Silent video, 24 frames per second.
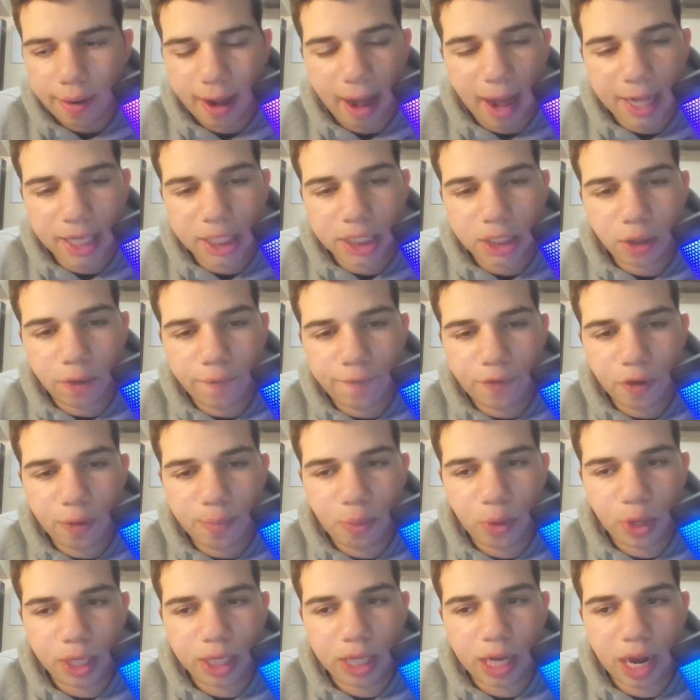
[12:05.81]
I still feel
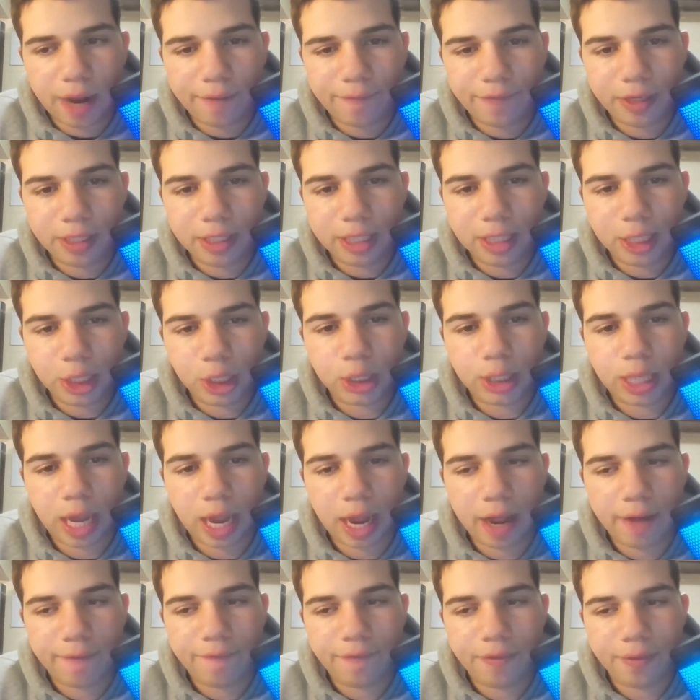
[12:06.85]
pretty confident in the
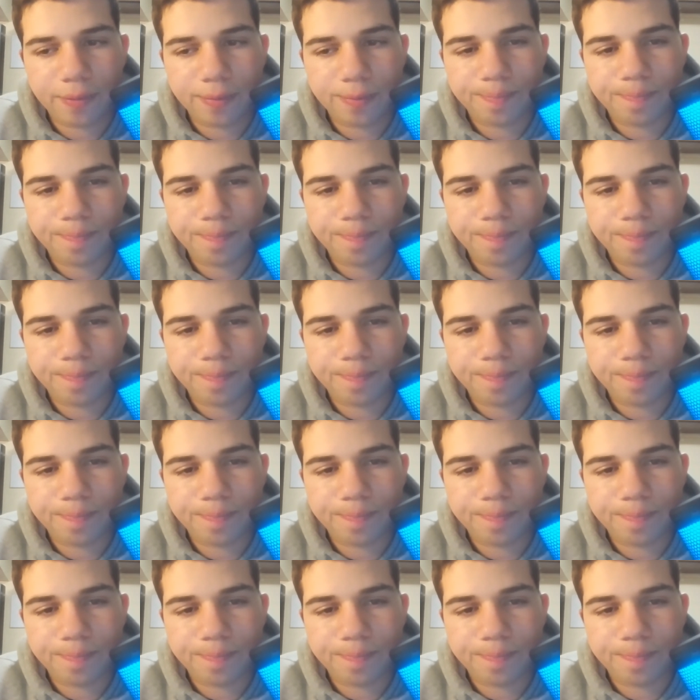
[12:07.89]
staff.